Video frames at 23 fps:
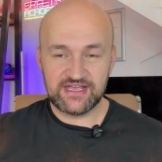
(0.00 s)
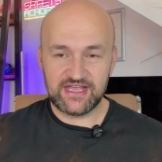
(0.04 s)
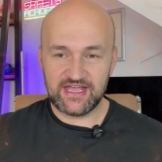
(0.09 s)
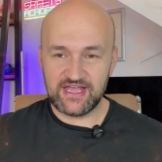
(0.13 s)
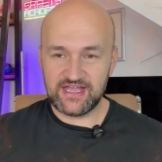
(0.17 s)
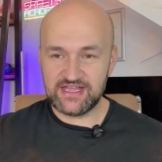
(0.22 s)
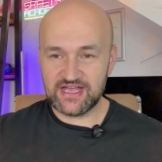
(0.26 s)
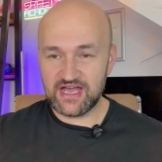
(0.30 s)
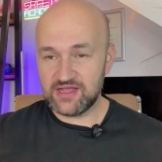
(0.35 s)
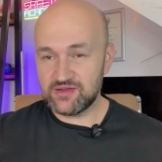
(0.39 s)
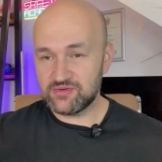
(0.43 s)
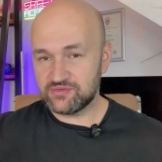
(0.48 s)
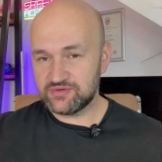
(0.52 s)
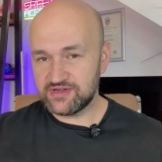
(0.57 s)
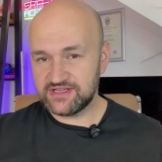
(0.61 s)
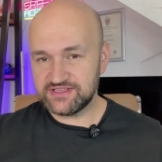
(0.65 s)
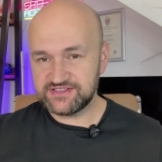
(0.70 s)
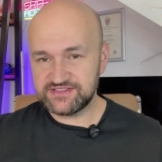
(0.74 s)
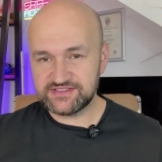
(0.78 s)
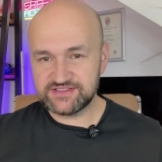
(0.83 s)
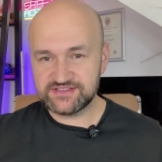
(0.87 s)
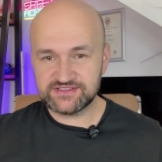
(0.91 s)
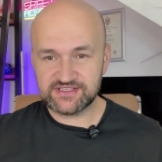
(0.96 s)
AI
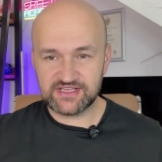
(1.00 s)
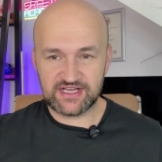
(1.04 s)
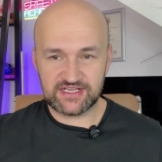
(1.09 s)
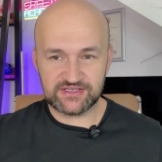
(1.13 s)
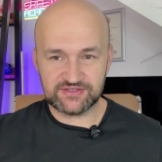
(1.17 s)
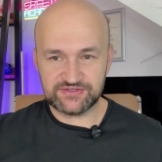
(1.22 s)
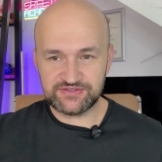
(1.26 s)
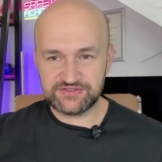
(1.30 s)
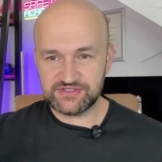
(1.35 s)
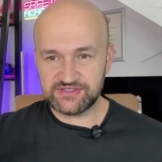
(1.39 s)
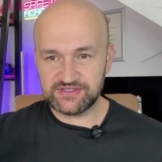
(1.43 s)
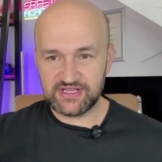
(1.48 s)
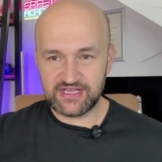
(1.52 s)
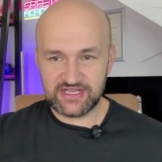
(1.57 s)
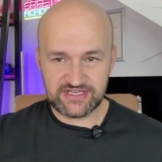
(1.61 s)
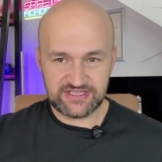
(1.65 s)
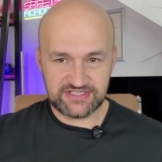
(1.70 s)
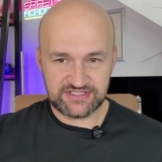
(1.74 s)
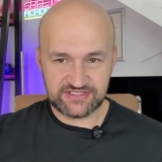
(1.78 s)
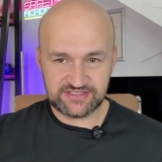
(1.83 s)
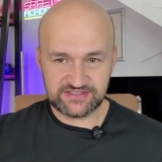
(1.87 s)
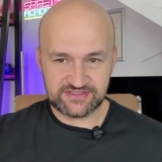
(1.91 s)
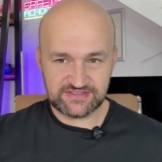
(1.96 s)
risks,
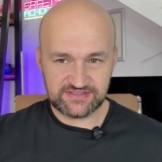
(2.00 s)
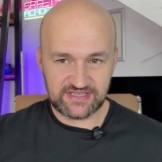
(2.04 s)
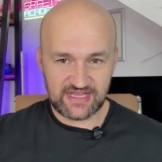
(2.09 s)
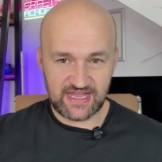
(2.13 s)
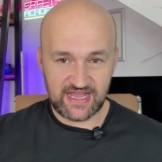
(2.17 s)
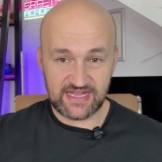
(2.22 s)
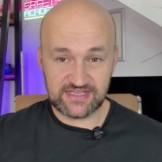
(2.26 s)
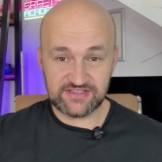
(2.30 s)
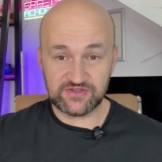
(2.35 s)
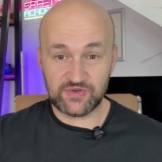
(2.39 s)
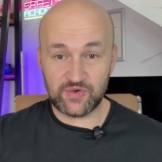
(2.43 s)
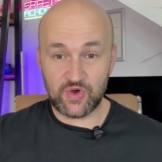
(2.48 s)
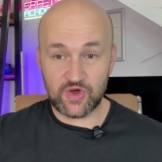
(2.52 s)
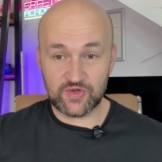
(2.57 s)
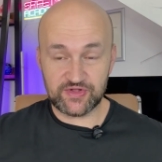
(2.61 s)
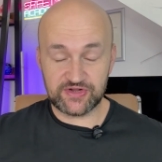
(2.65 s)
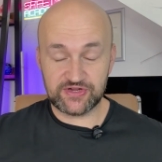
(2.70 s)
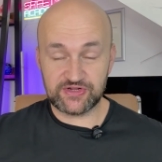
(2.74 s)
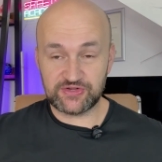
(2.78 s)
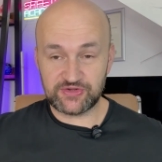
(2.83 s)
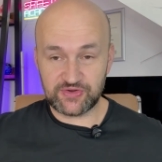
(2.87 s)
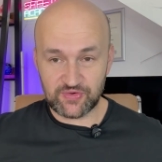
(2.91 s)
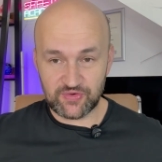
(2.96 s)
hallucinations, and
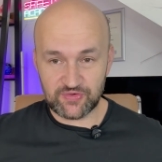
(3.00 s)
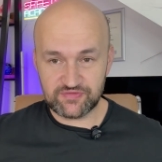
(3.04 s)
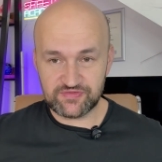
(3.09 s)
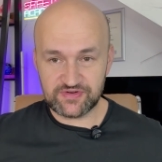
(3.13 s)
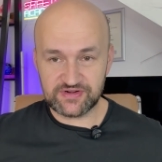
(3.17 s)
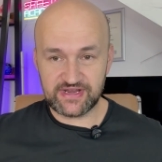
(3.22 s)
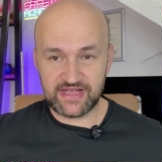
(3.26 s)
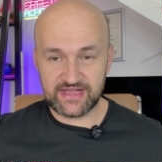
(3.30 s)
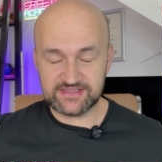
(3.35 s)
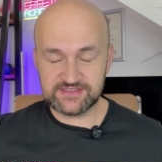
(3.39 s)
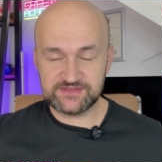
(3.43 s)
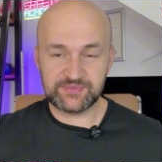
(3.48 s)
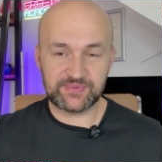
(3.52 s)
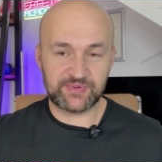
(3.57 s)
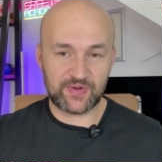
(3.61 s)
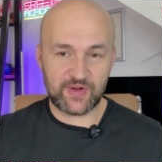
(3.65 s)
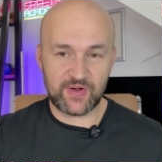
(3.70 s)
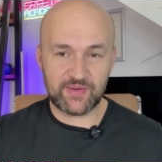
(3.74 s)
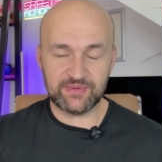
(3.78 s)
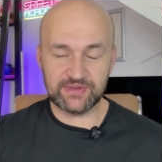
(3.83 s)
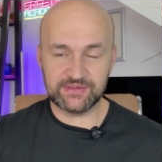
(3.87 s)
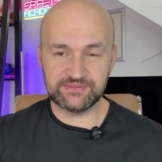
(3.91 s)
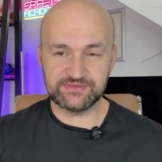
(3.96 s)
other governance
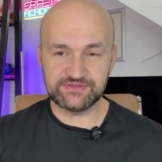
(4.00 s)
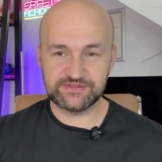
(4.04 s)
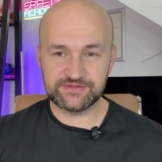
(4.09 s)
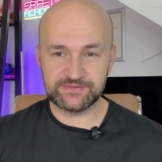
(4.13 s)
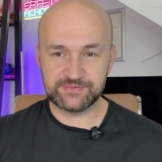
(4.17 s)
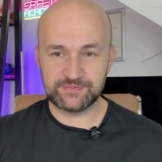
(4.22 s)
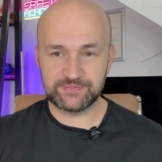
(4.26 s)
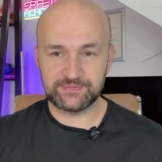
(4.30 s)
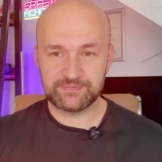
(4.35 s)
problems.